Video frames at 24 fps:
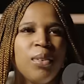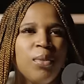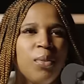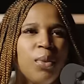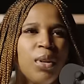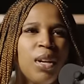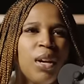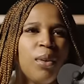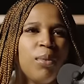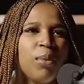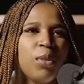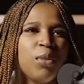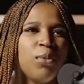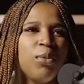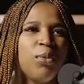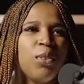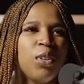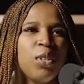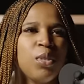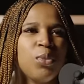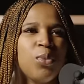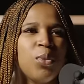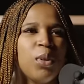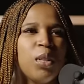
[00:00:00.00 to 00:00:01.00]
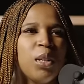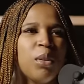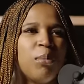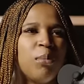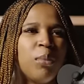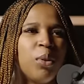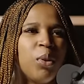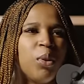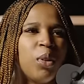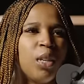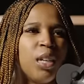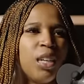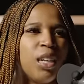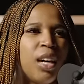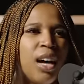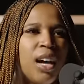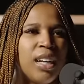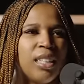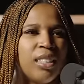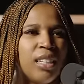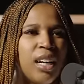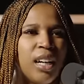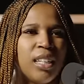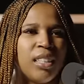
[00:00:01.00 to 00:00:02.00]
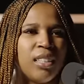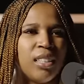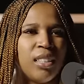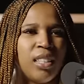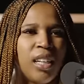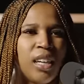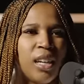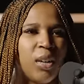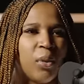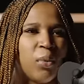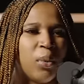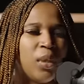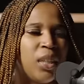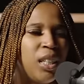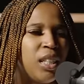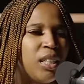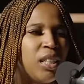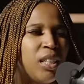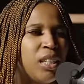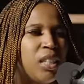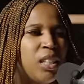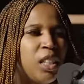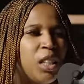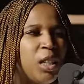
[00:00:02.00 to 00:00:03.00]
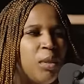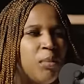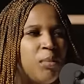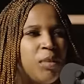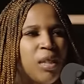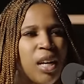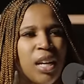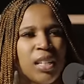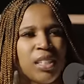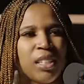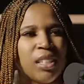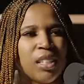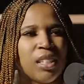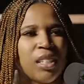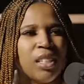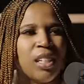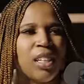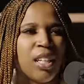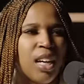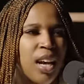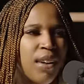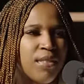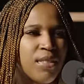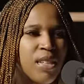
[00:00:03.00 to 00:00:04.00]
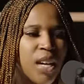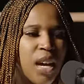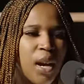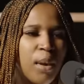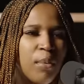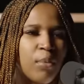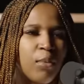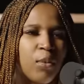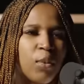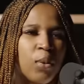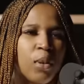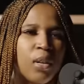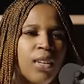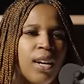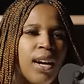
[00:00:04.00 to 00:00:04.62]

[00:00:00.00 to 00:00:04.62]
when I was first really building, I, I like a relationship I just couldn't have time for.